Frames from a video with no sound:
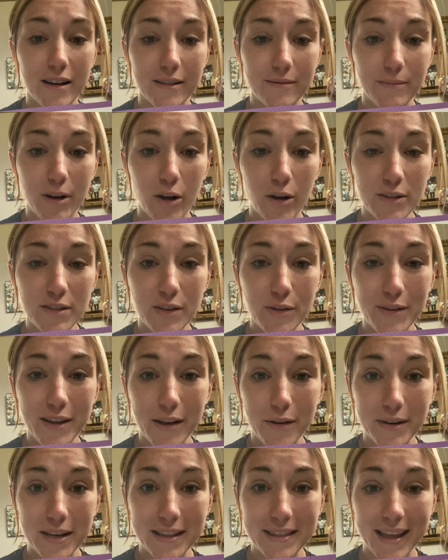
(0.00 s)
also
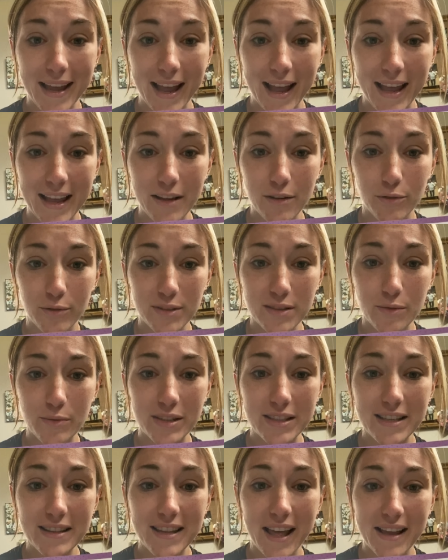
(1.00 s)
counting the angle. So we
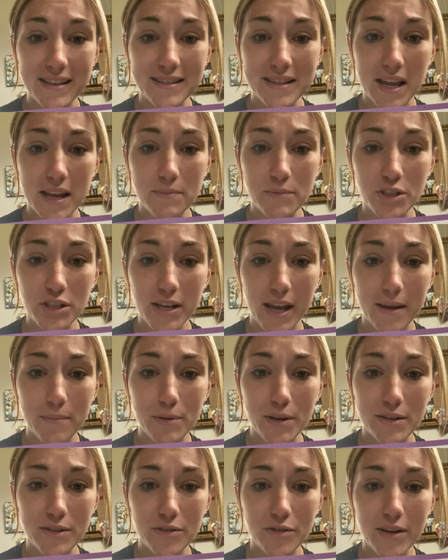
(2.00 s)
did that same
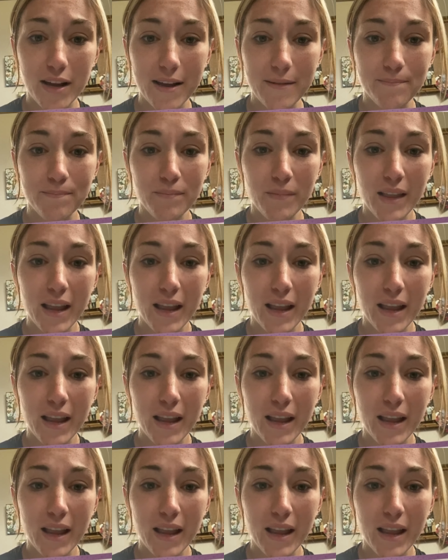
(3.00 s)
shape yesterday,